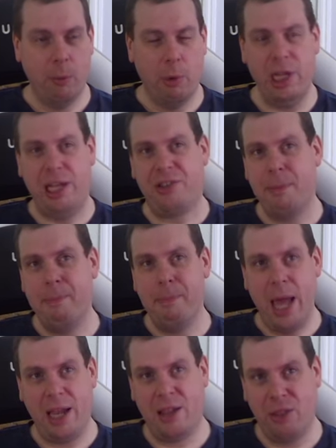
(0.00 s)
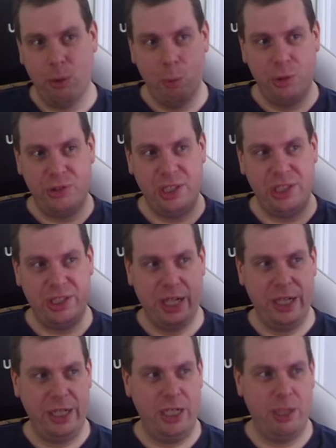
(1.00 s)
Well, it's a mech that was
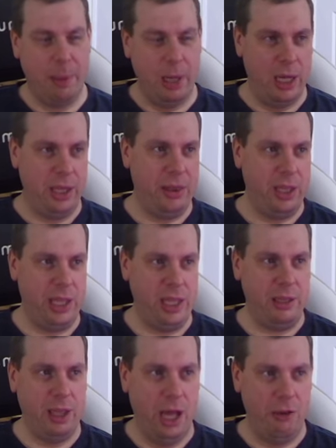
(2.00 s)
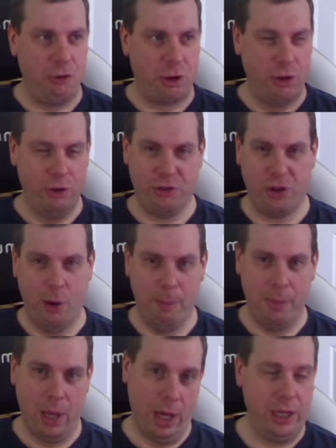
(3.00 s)
designed by the Draconis
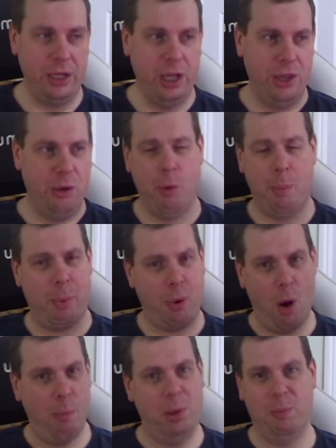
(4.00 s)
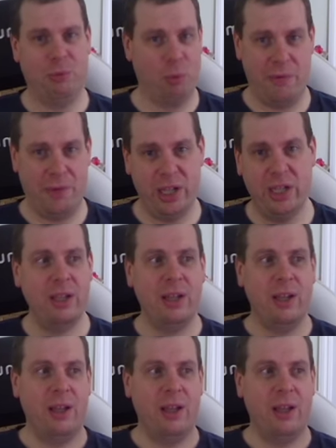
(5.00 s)
Combine, and there were problems with it.